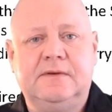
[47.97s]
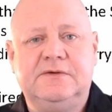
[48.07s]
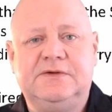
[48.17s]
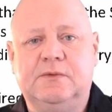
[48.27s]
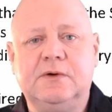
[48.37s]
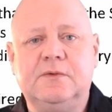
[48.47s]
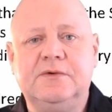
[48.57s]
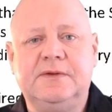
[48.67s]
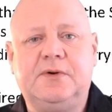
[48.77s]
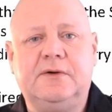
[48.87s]
To work with
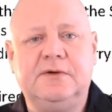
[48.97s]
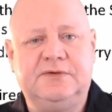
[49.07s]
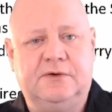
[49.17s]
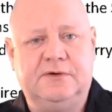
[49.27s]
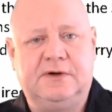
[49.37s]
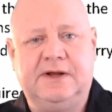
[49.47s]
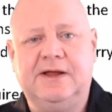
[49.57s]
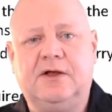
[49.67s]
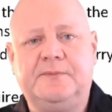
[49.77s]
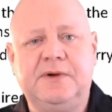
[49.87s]
the product owner in
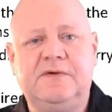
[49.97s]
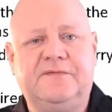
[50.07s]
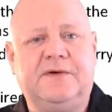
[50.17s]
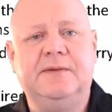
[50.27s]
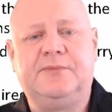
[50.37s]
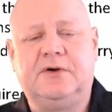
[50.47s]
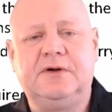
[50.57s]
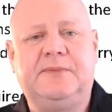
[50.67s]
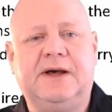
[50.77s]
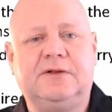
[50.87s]
helping refine
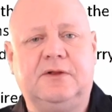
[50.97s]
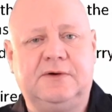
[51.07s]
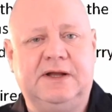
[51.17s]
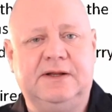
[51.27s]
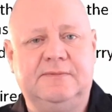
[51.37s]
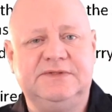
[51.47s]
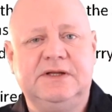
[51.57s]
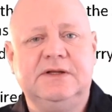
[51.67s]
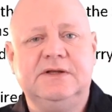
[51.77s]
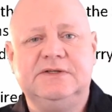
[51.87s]
product backlog items
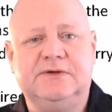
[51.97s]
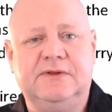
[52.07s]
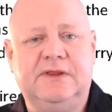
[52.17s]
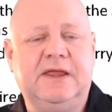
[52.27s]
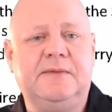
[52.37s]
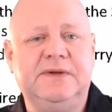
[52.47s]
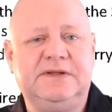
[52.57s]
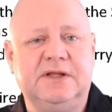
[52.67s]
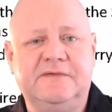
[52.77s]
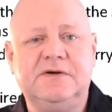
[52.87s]
so that they can be
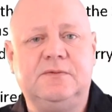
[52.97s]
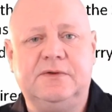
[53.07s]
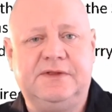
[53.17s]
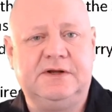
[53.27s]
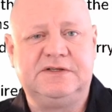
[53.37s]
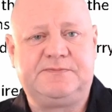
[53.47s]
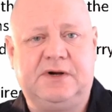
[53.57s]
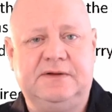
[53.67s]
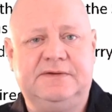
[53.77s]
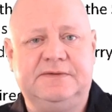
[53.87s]
delivered within a
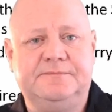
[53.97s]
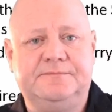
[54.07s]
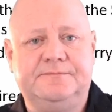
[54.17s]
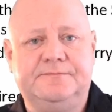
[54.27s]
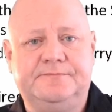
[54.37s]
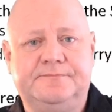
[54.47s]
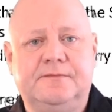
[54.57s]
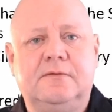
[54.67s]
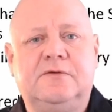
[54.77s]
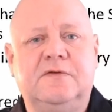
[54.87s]
sprint.
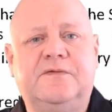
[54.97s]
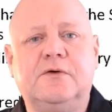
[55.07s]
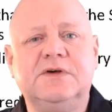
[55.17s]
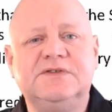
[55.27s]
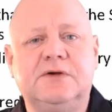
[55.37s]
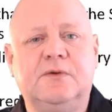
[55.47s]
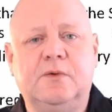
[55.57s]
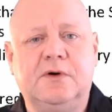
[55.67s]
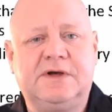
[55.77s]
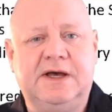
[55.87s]
To focus on the
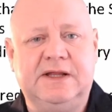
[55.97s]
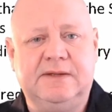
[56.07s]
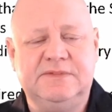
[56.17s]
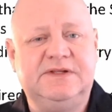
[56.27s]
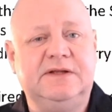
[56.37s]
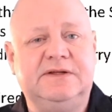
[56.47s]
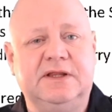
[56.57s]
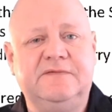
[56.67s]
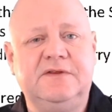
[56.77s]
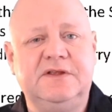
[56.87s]
work items that
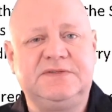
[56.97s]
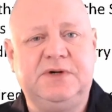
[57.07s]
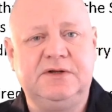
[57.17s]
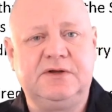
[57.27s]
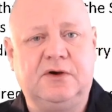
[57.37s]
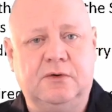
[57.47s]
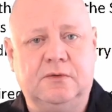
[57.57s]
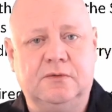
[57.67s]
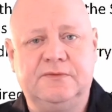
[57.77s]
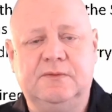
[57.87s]
deliver the sprint
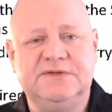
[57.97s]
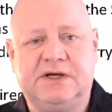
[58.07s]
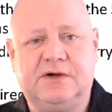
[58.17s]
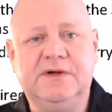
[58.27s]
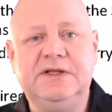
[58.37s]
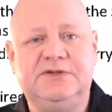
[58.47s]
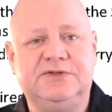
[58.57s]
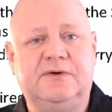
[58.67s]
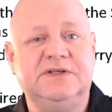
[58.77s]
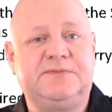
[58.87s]
goal that was agreed
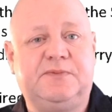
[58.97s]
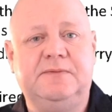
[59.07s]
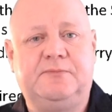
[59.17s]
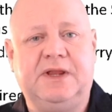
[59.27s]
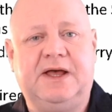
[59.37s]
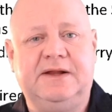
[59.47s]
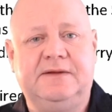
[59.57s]
during sprint planning.